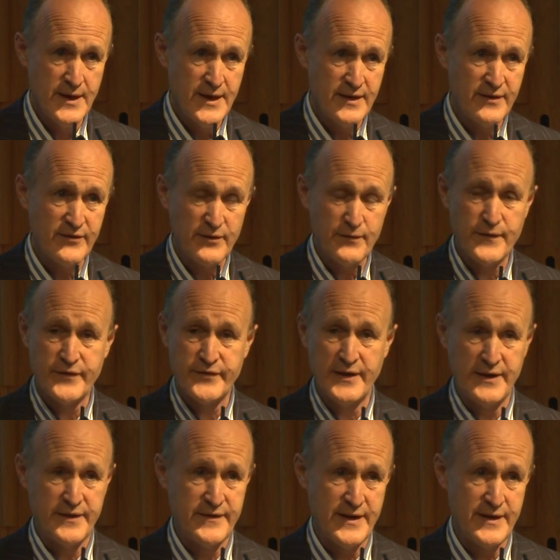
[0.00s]
It is a
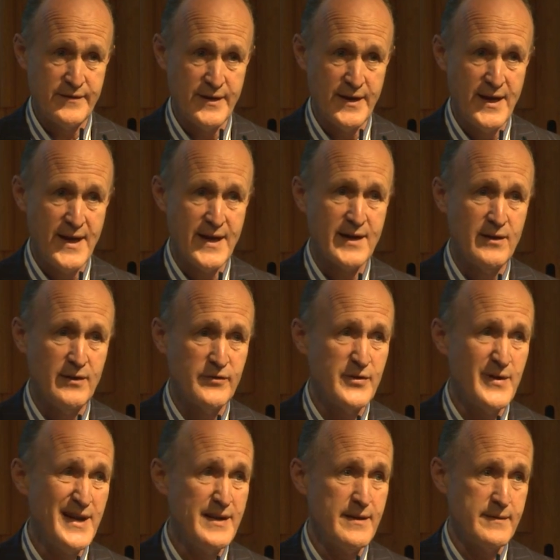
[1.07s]
facilitator. It can't do
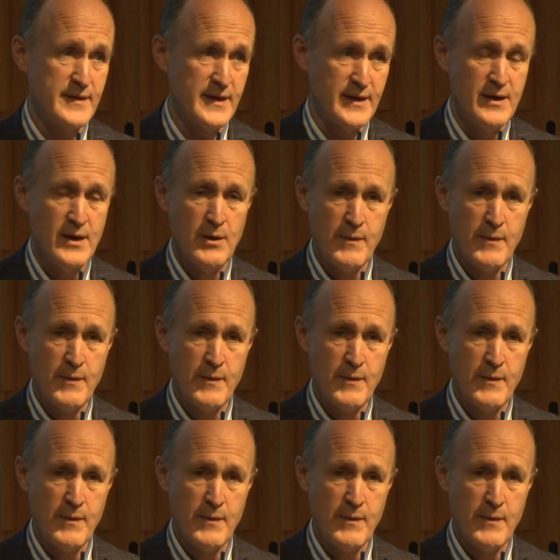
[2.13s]
anything